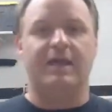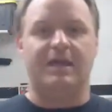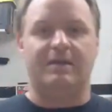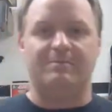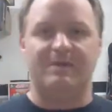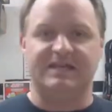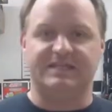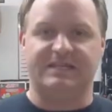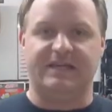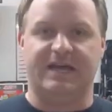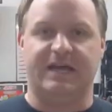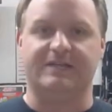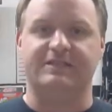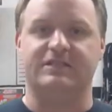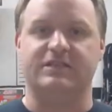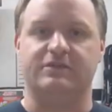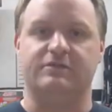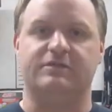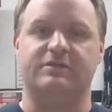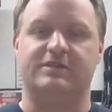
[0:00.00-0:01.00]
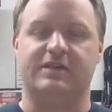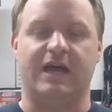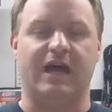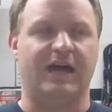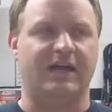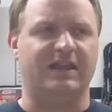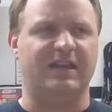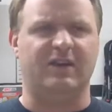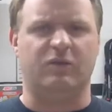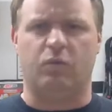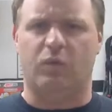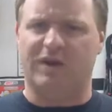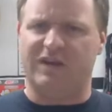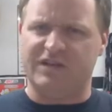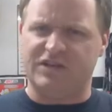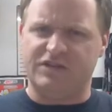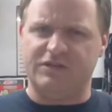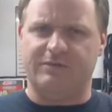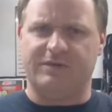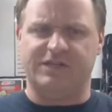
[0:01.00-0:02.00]
it basically has to use, I think, 1
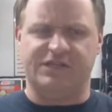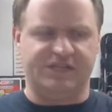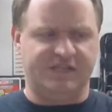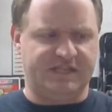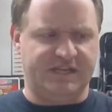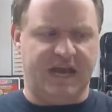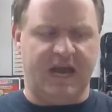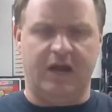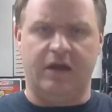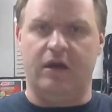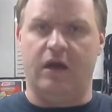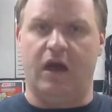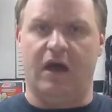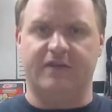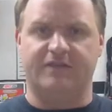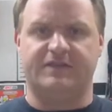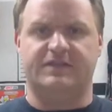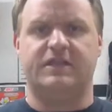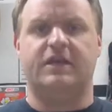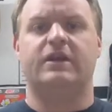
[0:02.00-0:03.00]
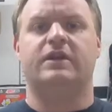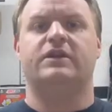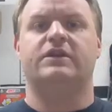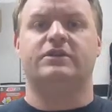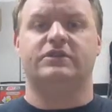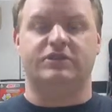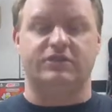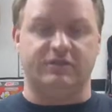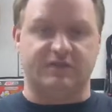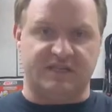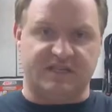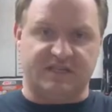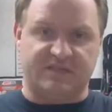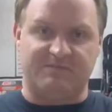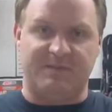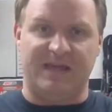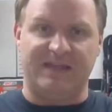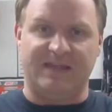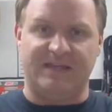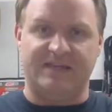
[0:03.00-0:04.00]
to 2 inch standoffs to
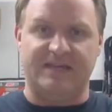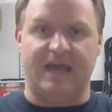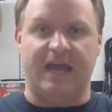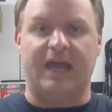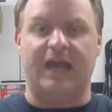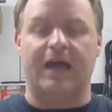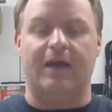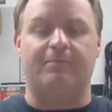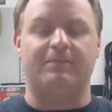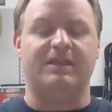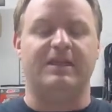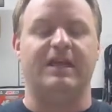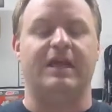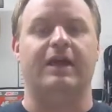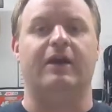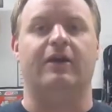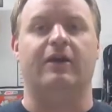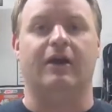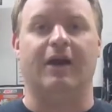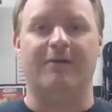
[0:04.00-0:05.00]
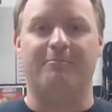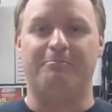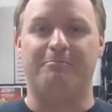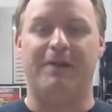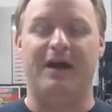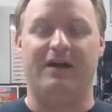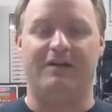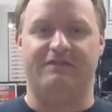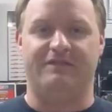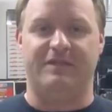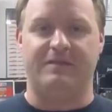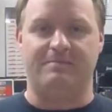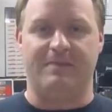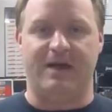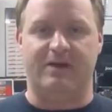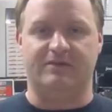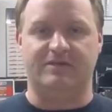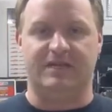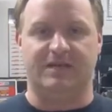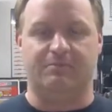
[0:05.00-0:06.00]
suspend the tank up in the air above the
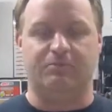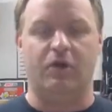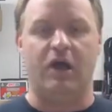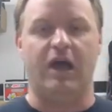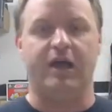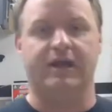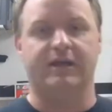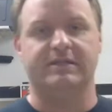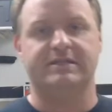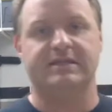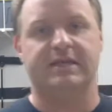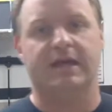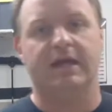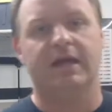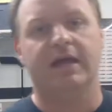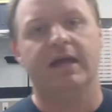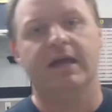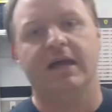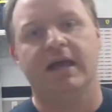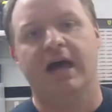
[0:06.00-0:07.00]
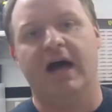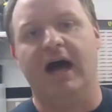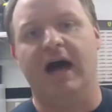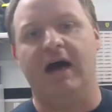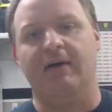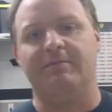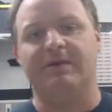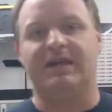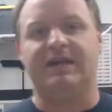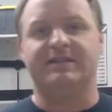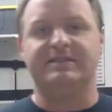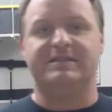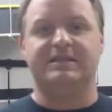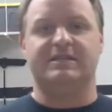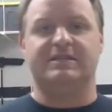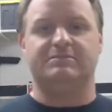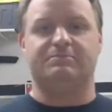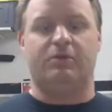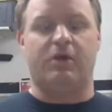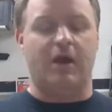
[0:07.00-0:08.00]
mounting brackets. Because of
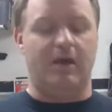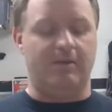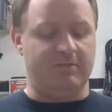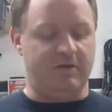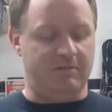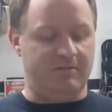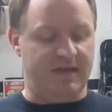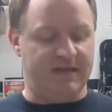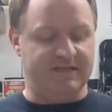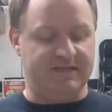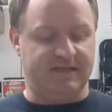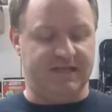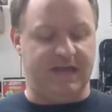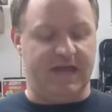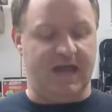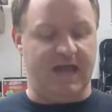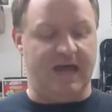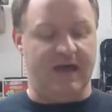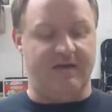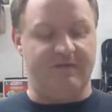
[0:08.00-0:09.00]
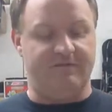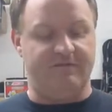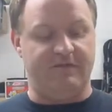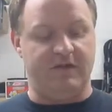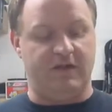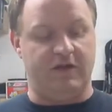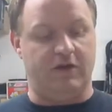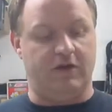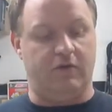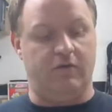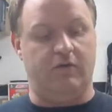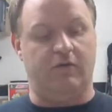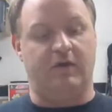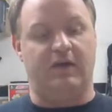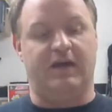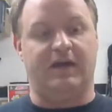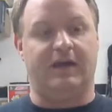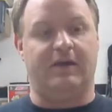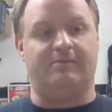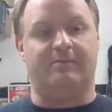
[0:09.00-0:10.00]
this problem, you basically have, you
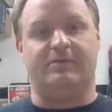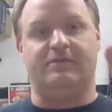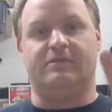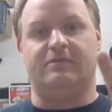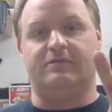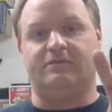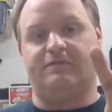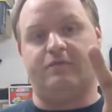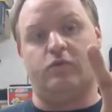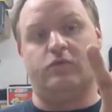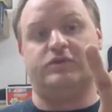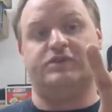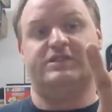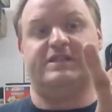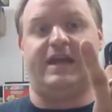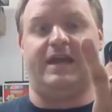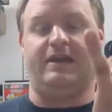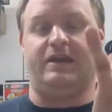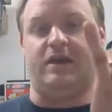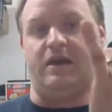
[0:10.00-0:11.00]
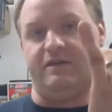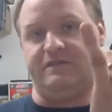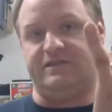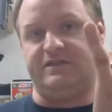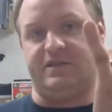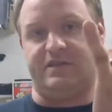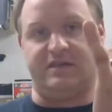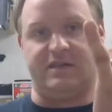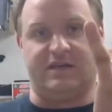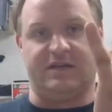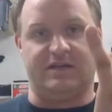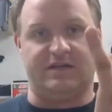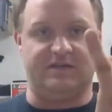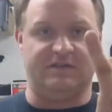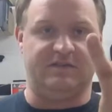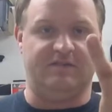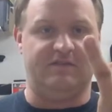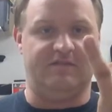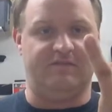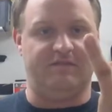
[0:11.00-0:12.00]
know, a couple, 4 standoffs the
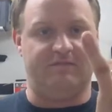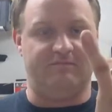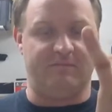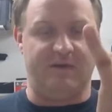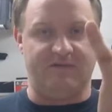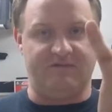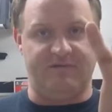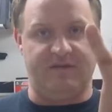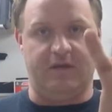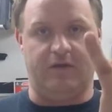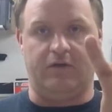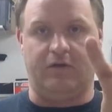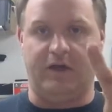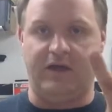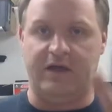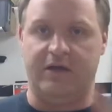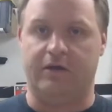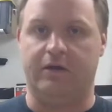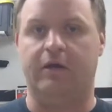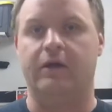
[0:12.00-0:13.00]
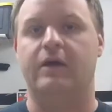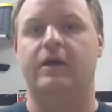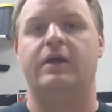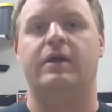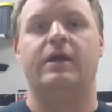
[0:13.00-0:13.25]
thickness of my finger here,